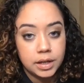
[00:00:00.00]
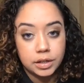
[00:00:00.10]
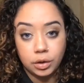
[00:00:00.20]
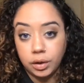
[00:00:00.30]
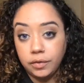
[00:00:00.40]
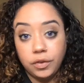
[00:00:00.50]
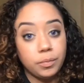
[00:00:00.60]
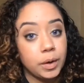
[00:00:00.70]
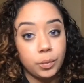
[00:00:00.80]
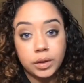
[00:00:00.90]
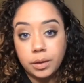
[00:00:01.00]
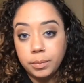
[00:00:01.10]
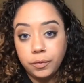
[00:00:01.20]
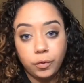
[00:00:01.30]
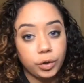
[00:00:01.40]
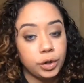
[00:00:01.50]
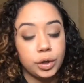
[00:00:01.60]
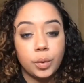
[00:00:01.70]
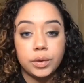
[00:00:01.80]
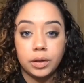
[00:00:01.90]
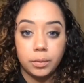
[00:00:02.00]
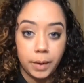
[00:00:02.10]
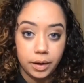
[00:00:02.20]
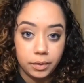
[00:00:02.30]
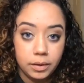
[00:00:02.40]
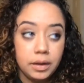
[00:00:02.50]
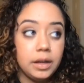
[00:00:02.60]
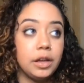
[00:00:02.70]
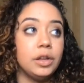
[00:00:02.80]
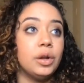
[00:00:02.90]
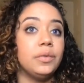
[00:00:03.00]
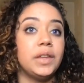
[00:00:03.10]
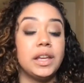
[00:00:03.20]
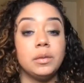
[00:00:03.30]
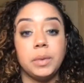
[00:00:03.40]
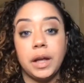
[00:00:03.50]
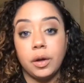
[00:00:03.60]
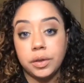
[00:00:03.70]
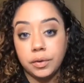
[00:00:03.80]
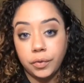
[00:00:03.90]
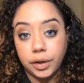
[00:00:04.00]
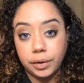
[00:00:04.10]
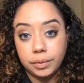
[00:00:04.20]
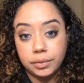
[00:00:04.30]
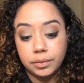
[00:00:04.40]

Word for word: So if you've been with them before, you know what they're about. You know if they can be healthy for you,